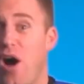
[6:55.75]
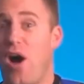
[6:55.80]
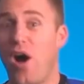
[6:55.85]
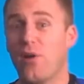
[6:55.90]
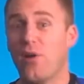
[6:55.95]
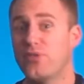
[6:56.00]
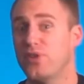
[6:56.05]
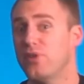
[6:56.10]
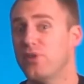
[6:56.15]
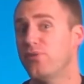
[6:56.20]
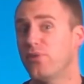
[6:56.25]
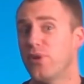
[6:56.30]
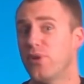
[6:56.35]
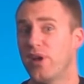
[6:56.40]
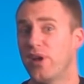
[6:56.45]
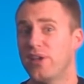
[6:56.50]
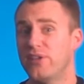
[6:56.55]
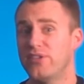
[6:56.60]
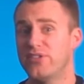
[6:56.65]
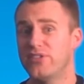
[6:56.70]
Often
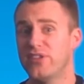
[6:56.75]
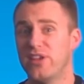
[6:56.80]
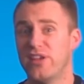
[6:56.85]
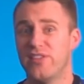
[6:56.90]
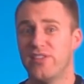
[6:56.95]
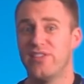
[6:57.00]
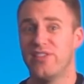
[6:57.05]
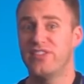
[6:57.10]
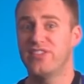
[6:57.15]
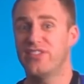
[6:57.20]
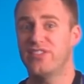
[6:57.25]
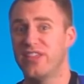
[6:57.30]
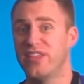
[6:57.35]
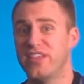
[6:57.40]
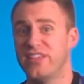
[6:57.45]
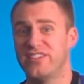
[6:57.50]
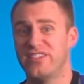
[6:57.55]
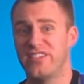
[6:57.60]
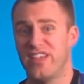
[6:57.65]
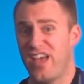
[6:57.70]
for us, this
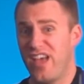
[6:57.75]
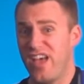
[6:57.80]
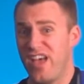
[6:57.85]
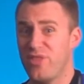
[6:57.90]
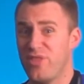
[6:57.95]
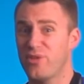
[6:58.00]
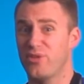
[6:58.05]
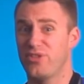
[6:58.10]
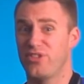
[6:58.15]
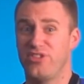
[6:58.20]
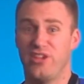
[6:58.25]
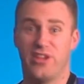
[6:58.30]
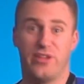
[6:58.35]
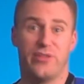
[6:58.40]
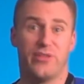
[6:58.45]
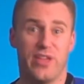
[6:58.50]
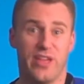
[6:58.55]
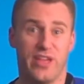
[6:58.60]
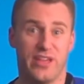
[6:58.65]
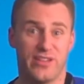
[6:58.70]
leads to other sick
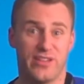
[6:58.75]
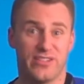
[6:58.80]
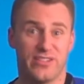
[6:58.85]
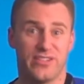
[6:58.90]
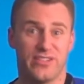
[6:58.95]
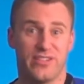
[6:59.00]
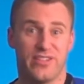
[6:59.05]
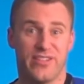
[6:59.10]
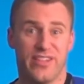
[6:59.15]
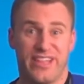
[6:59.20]
things,